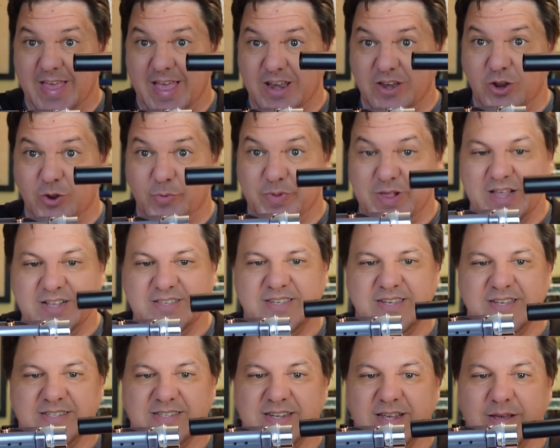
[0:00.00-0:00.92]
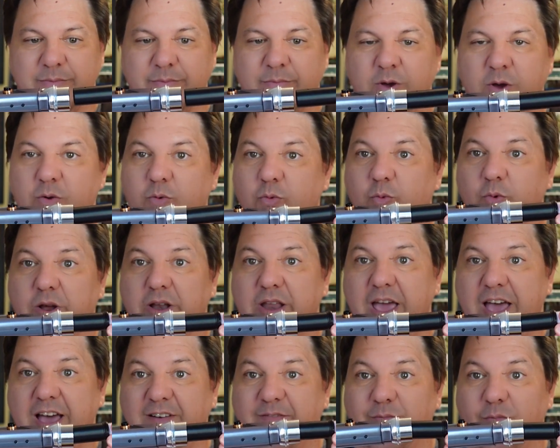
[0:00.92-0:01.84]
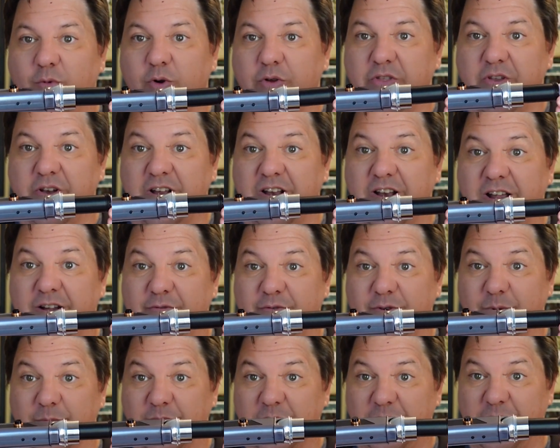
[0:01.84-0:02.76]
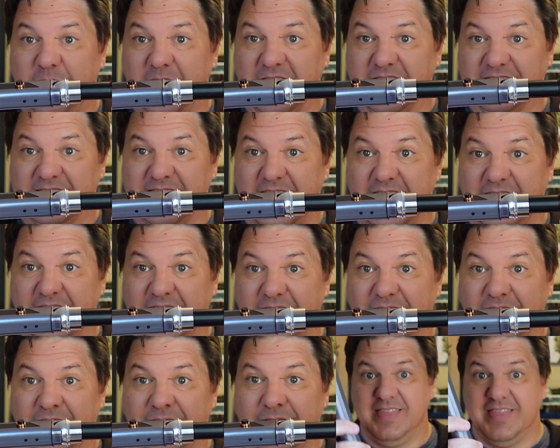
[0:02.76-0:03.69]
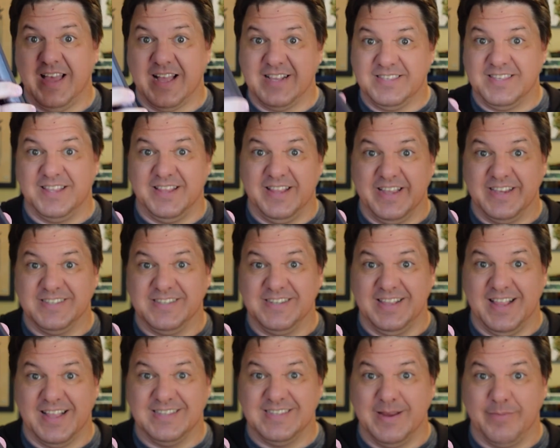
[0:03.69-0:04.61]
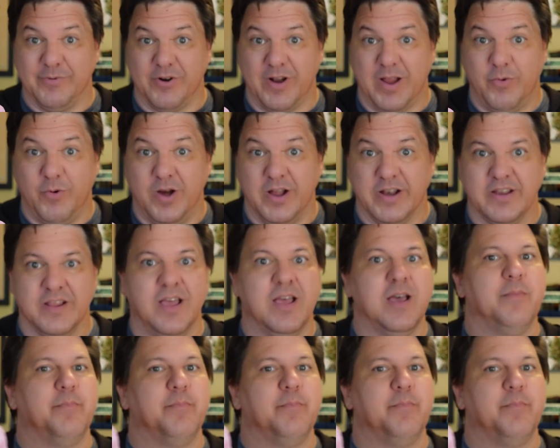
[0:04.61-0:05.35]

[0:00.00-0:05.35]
that new blade system would have more than enough room to fit inside there. That's the Legacy lightsaber I want.